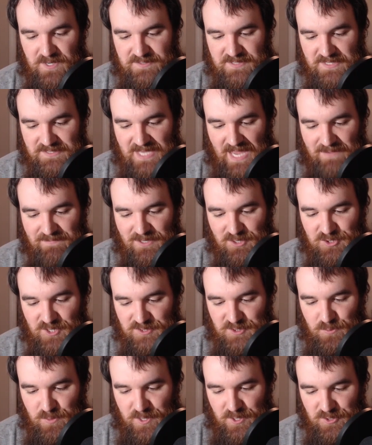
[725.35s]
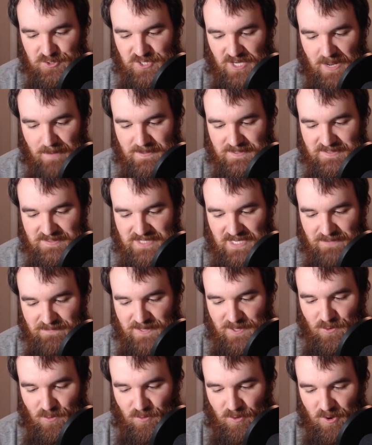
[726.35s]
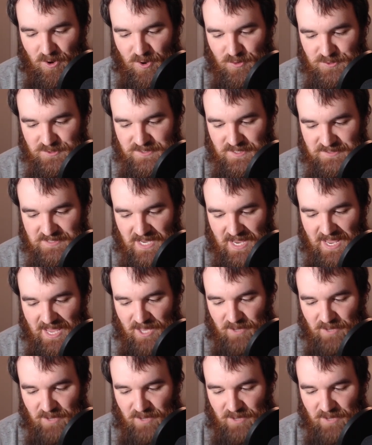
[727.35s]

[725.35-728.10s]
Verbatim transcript: It says, having just quit her job as TV horror hostess,